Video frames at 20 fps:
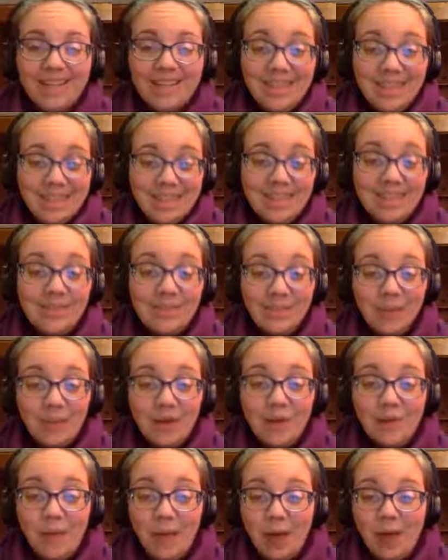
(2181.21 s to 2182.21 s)
this is
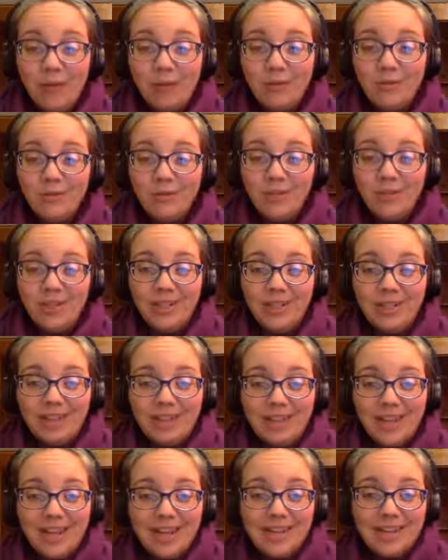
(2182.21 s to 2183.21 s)
very powerful
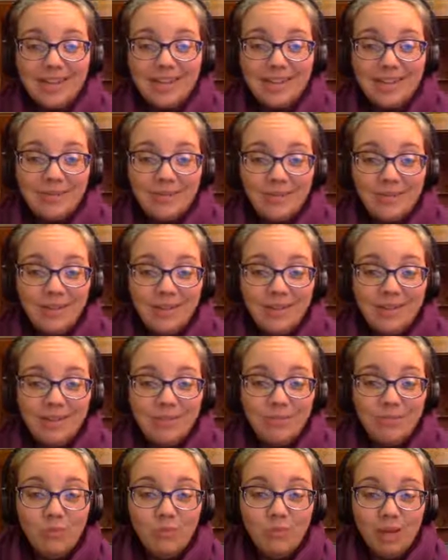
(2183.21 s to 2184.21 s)
as it builds
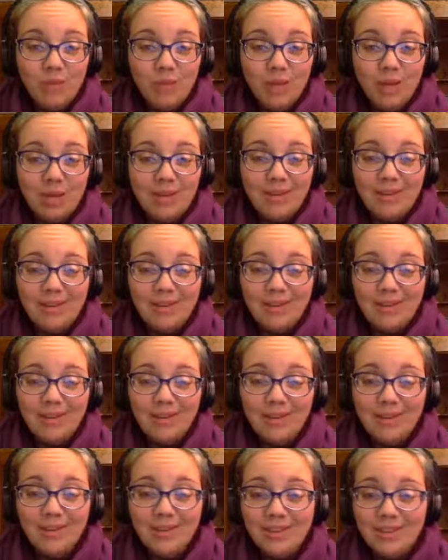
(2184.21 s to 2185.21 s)
one upon the
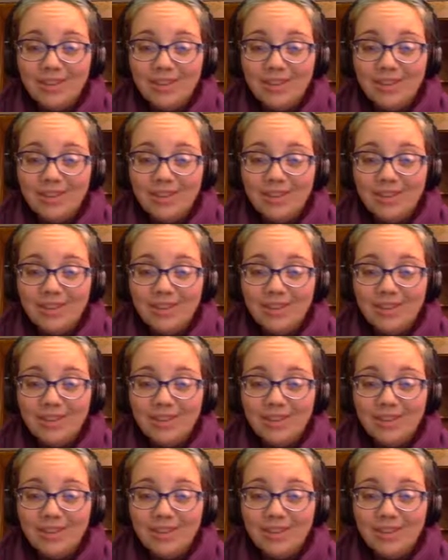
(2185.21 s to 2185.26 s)
other.